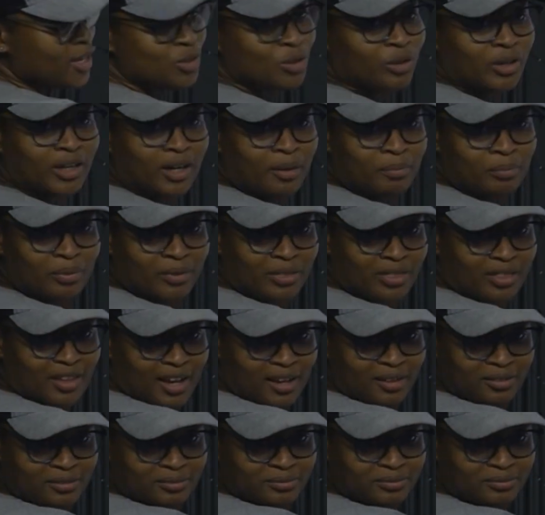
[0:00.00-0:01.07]
you're going to put
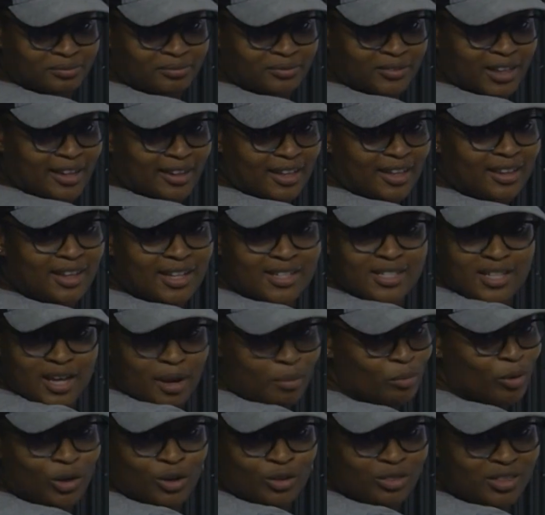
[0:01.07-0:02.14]
there. Are they the
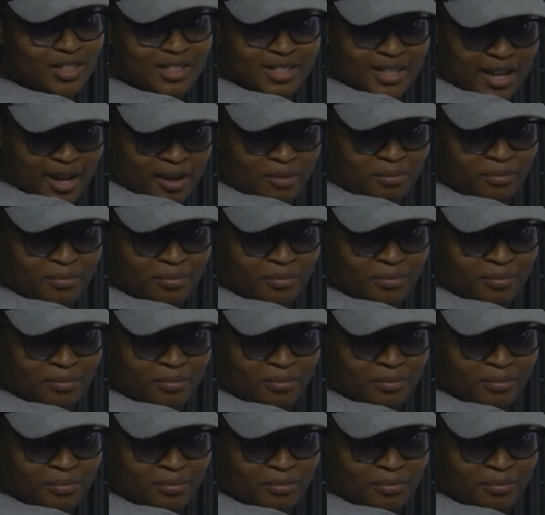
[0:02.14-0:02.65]
same or not the same?